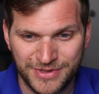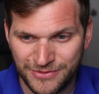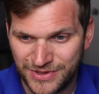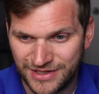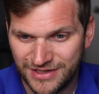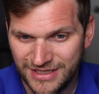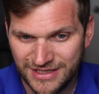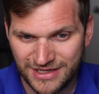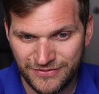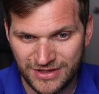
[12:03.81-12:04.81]
but I want to
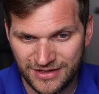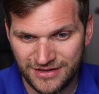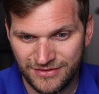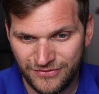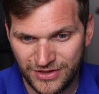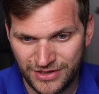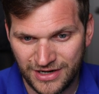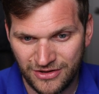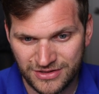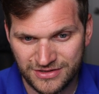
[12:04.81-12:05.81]
definitely figure
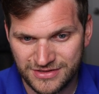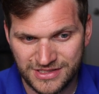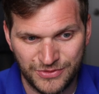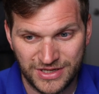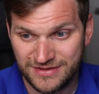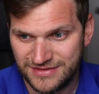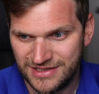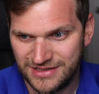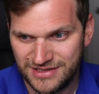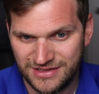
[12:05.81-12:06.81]
that out because here we can
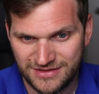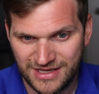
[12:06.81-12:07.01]
see it here.